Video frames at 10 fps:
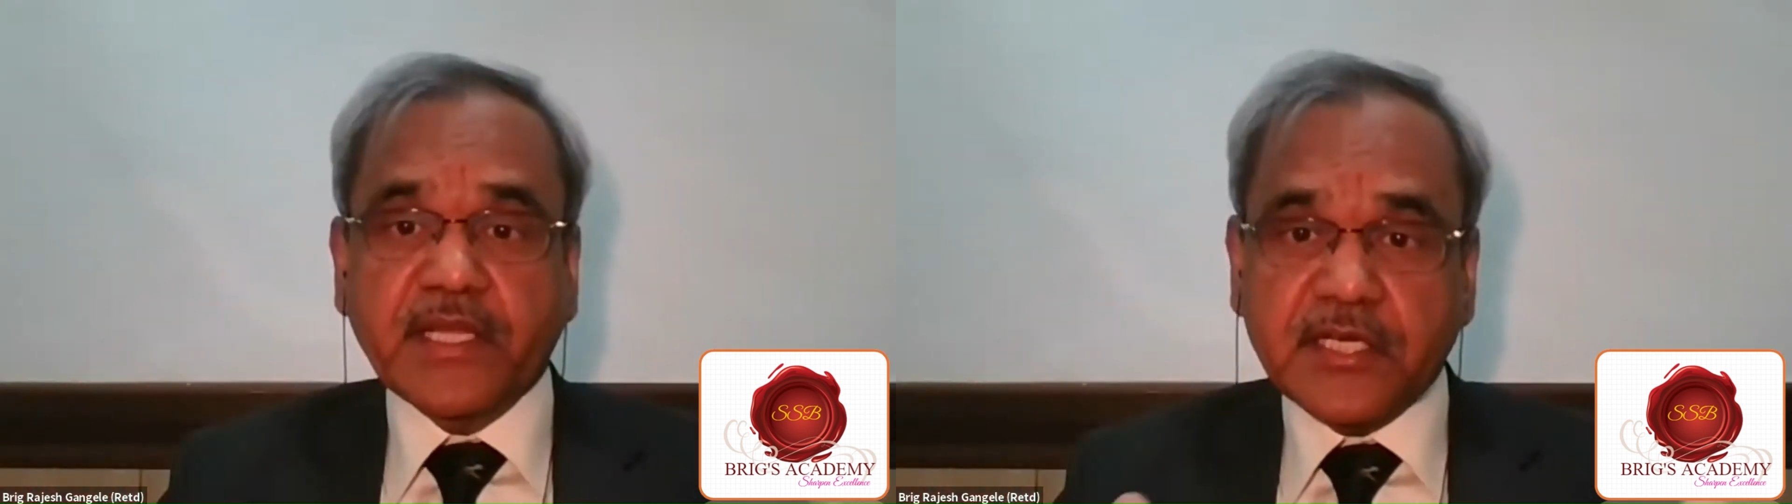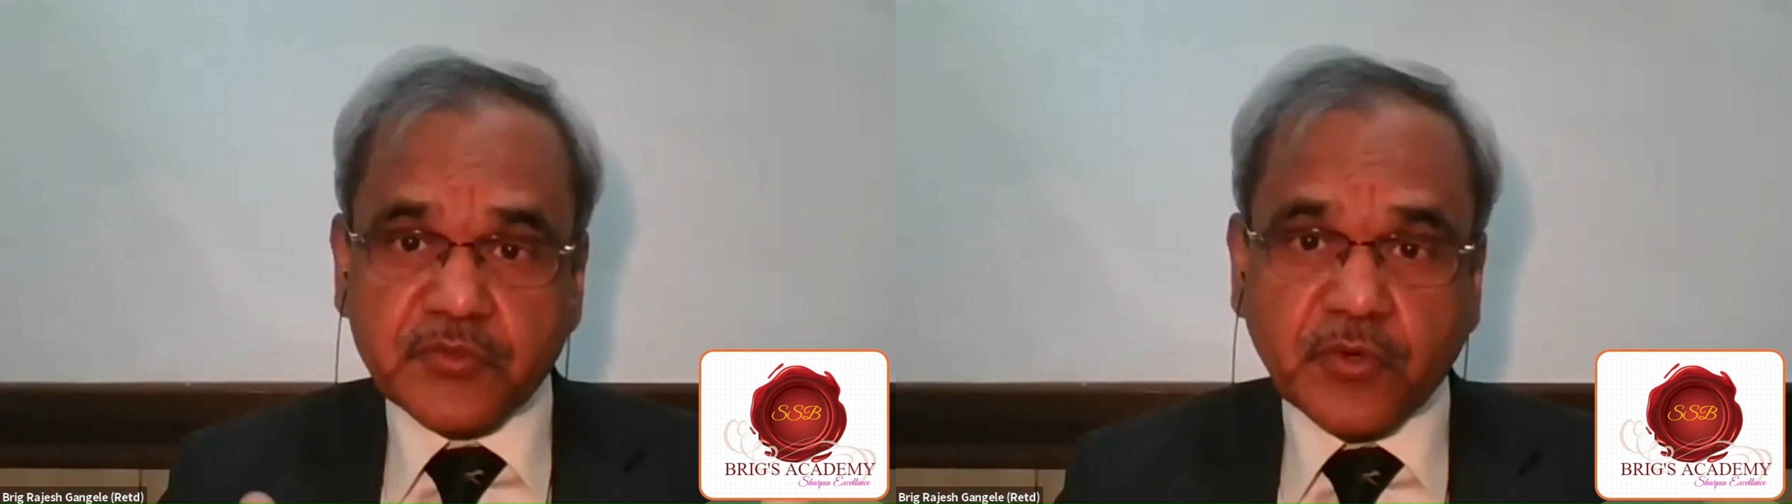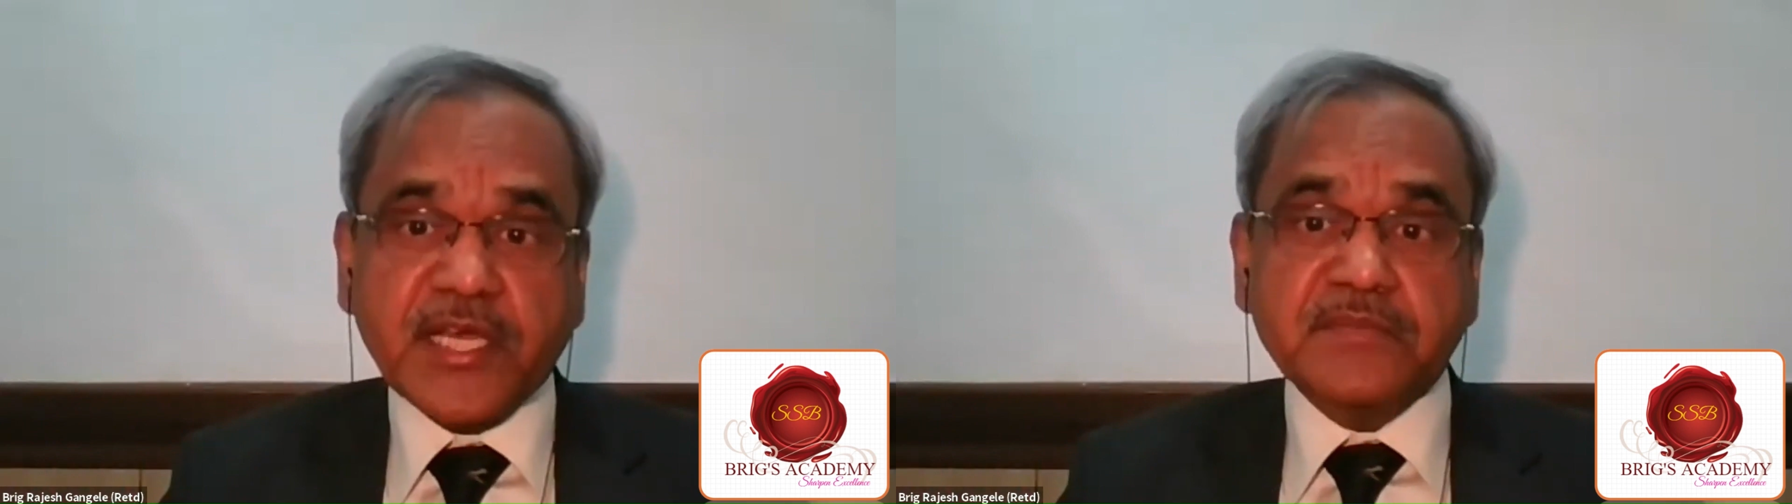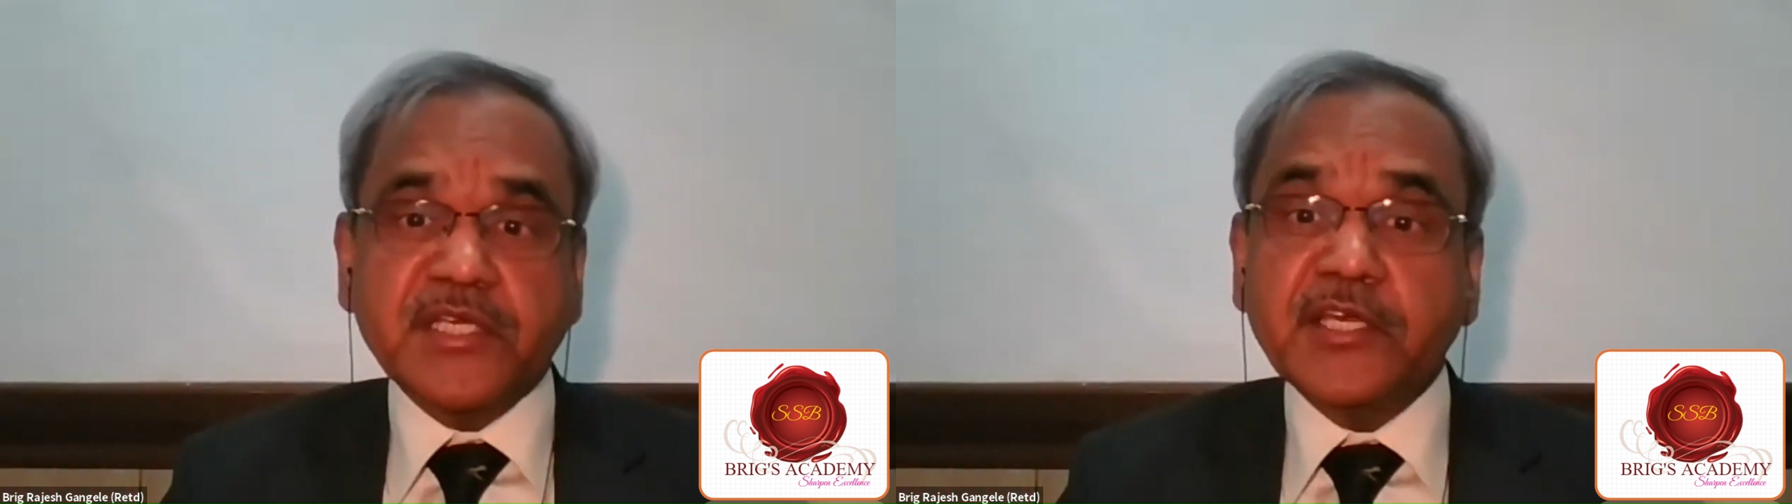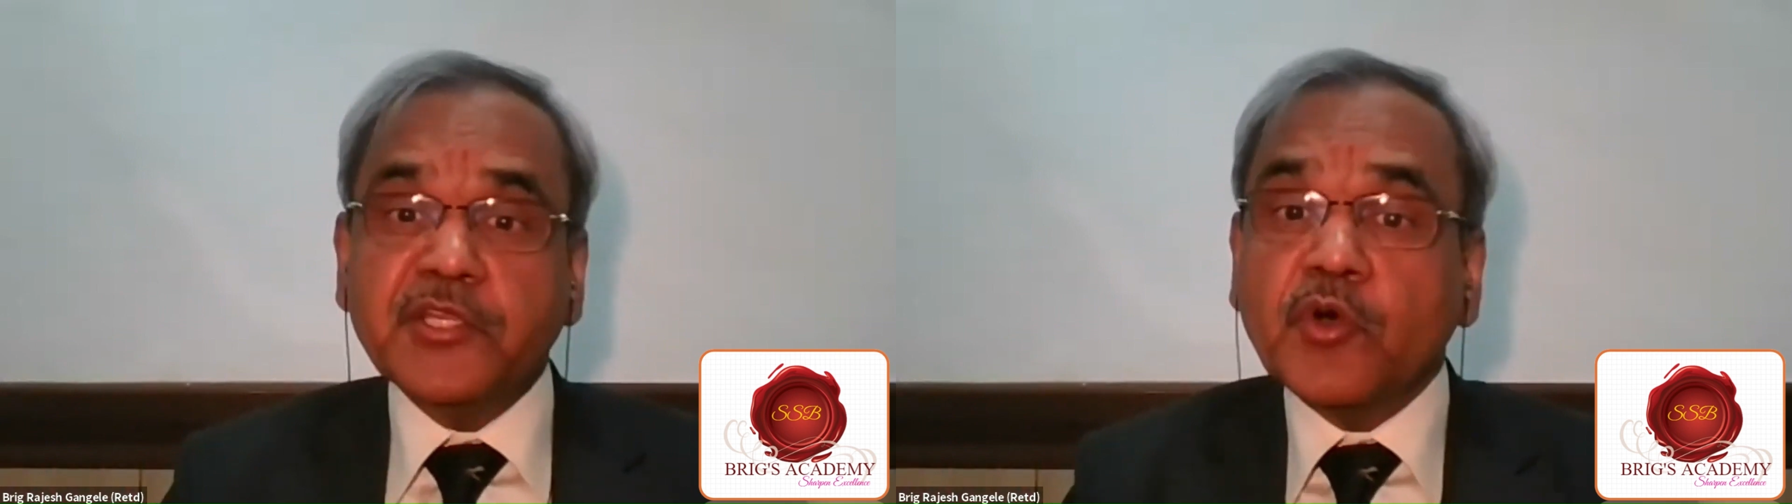That is what I am
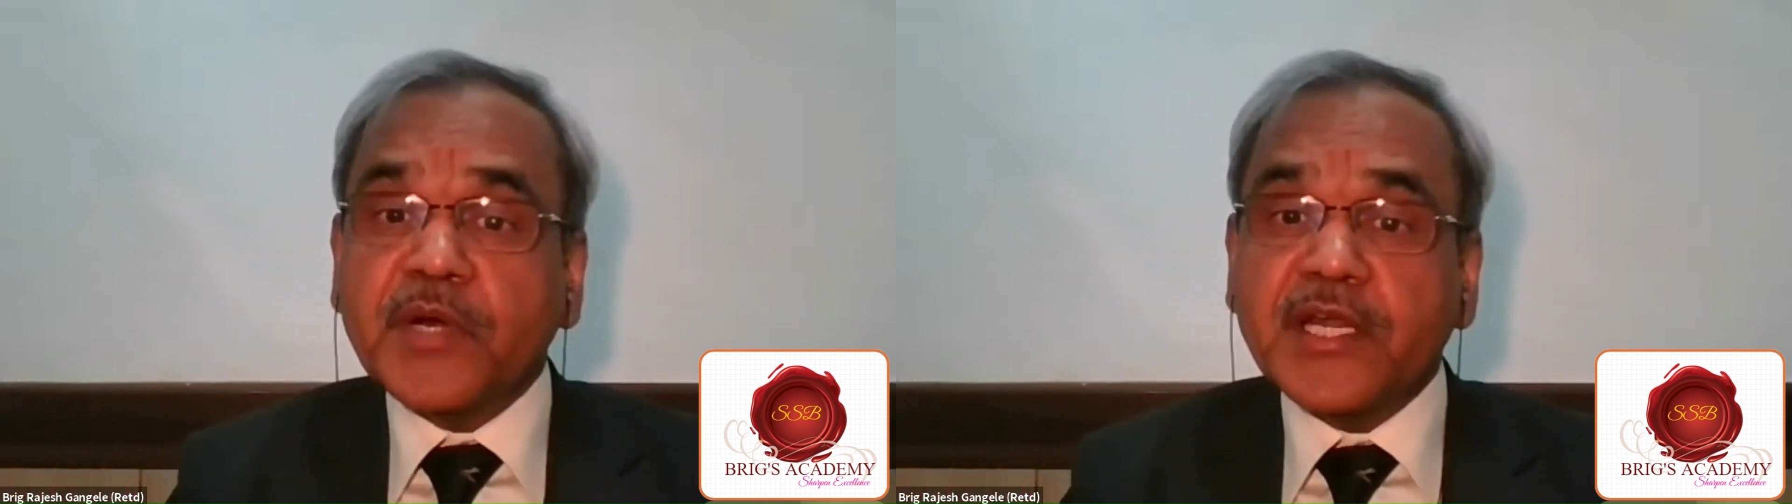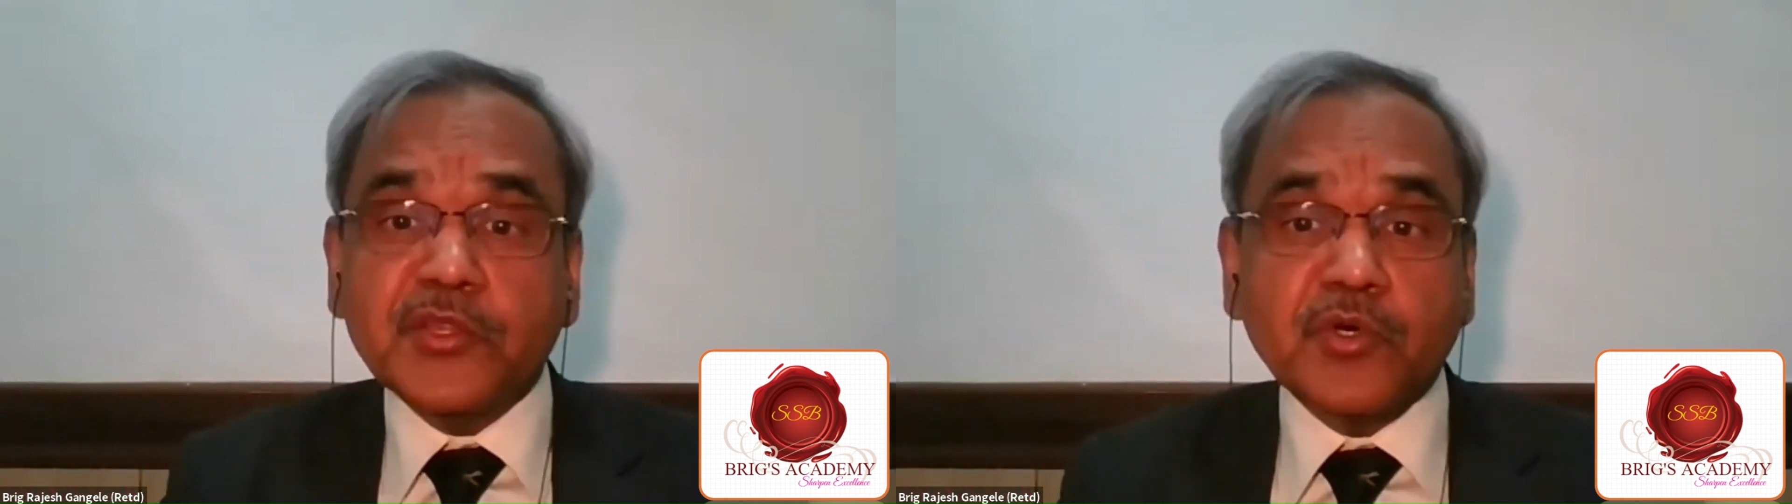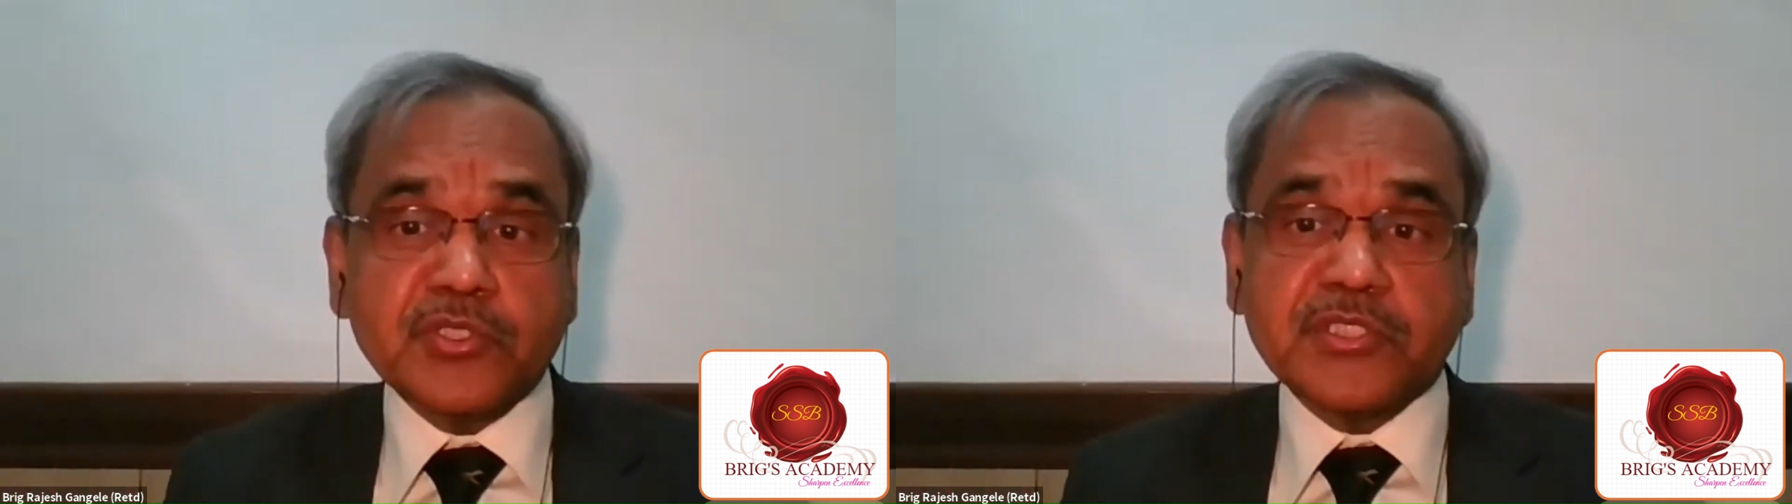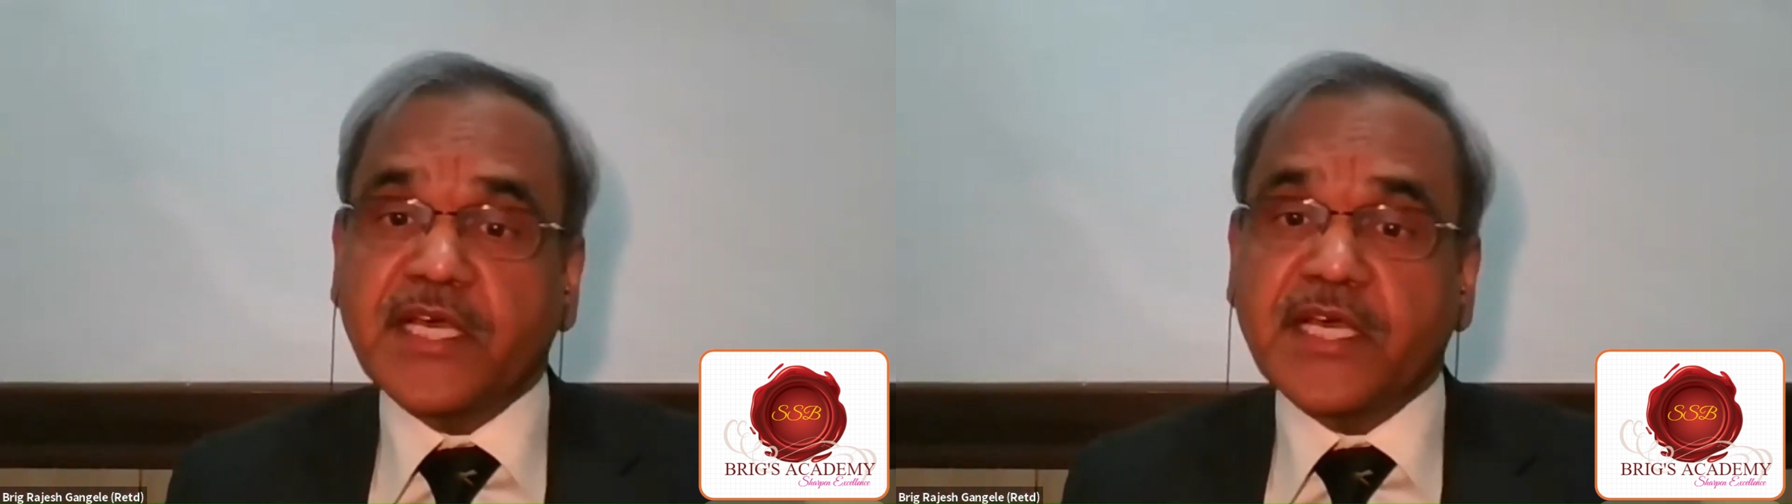saying. Nobody knows